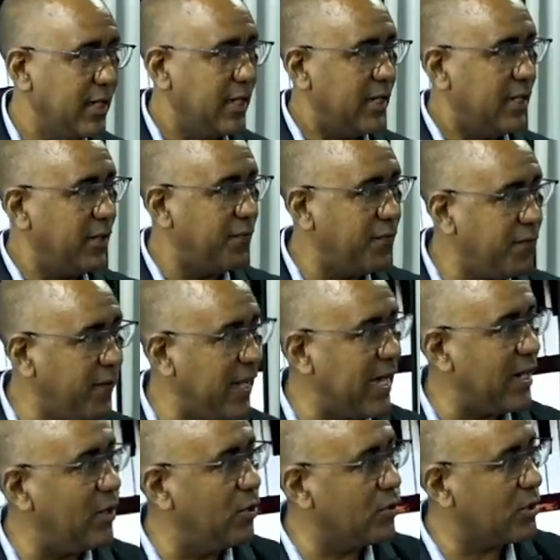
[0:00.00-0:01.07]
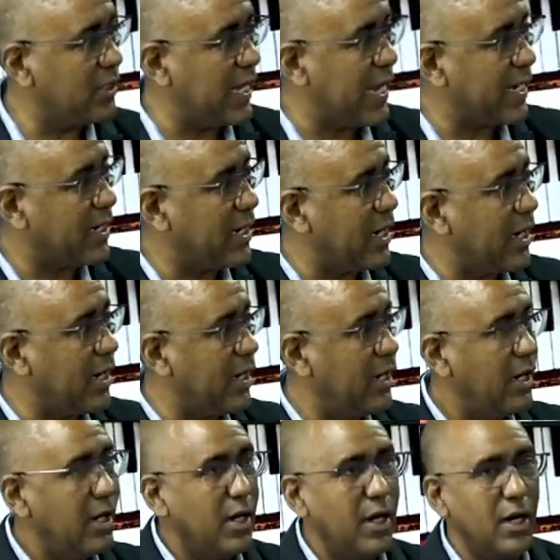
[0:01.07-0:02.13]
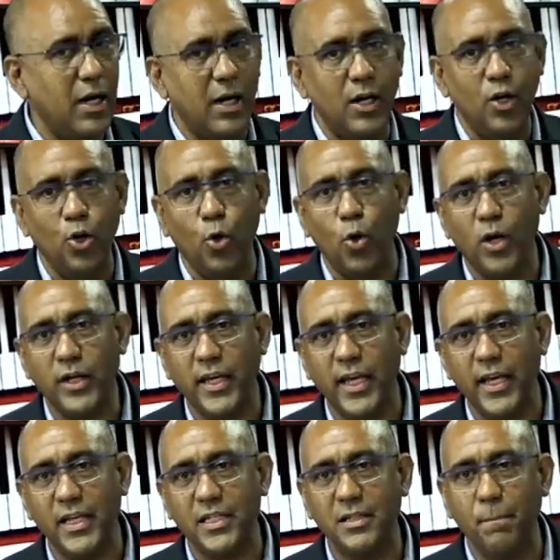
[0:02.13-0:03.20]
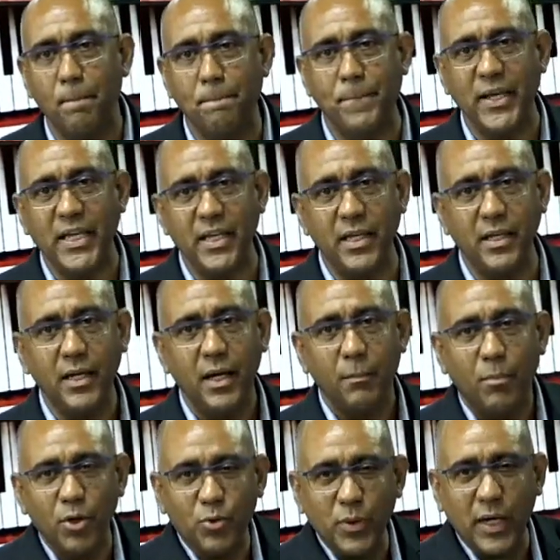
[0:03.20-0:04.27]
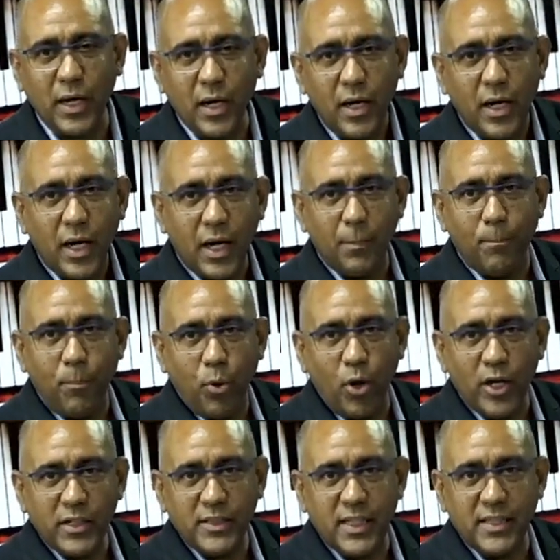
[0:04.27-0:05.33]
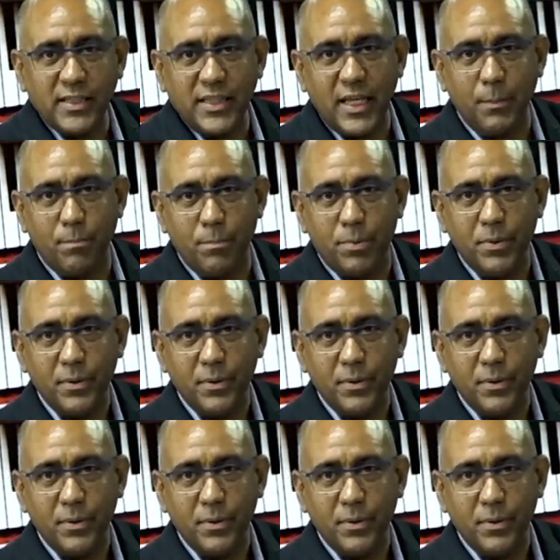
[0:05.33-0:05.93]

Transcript: The flat looks like a lowercase b, but with a pointed tip.